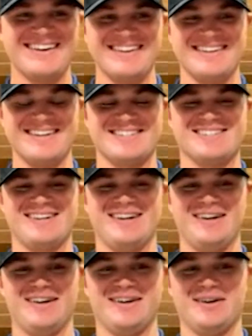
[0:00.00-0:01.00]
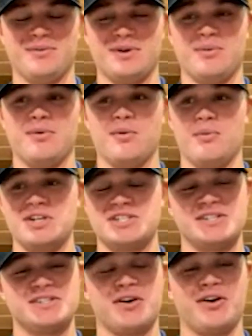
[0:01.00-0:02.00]
Yes.
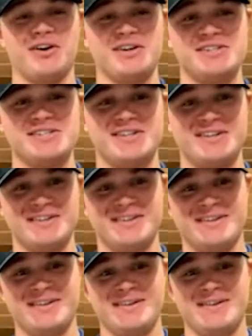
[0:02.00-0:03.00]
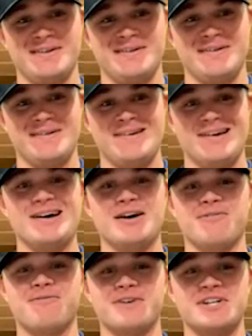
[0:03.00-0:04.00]
Which is the hardest? Yeah, to
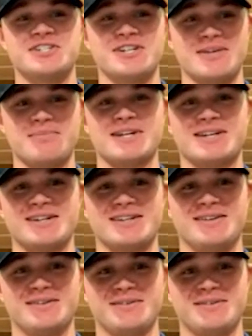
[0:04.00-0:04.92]
learn and to play.